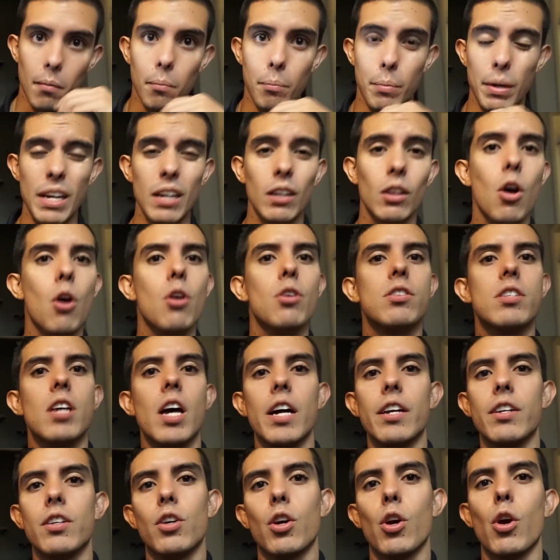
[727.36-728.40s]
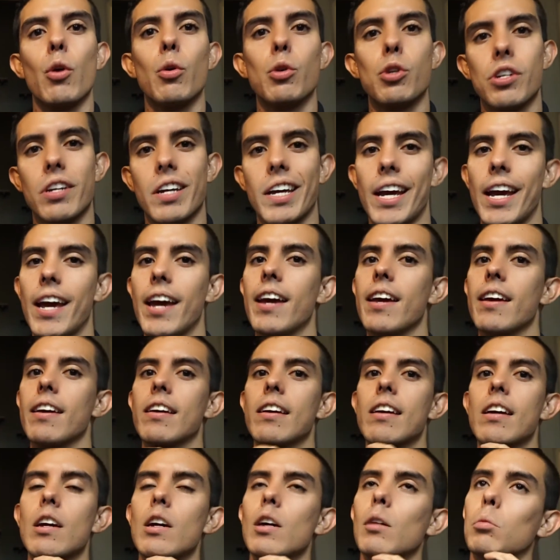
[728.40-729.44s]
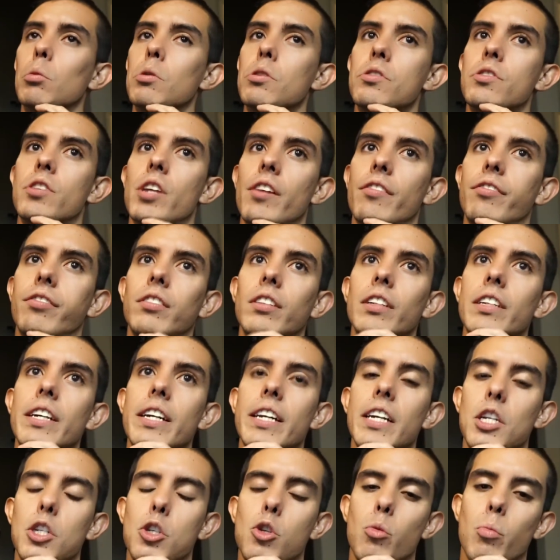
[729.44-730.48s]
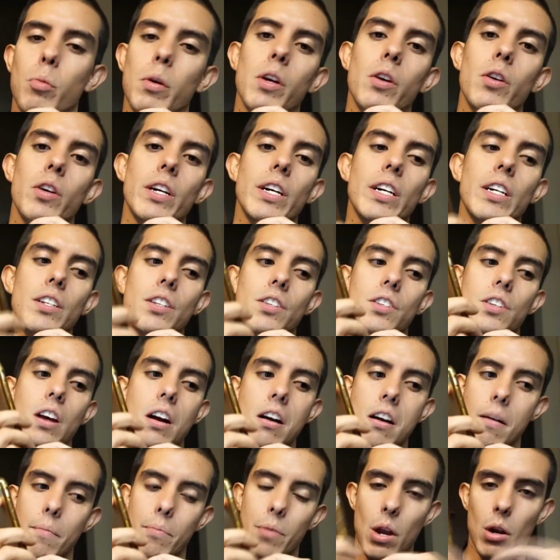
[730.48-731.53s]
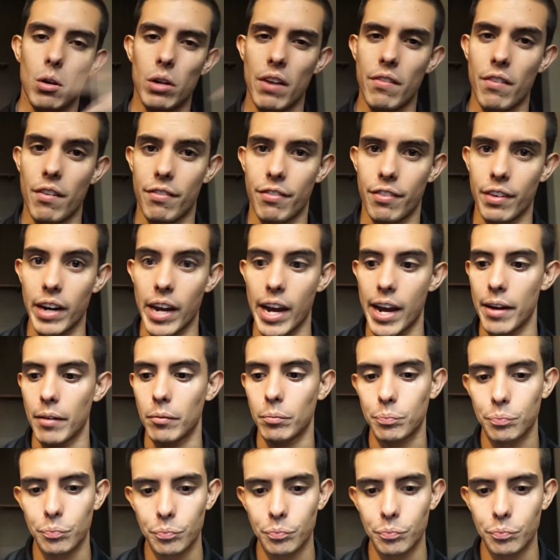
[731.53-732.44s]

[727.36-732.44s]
Being alongside Coach K was definitely an experience um, that I'll never forget.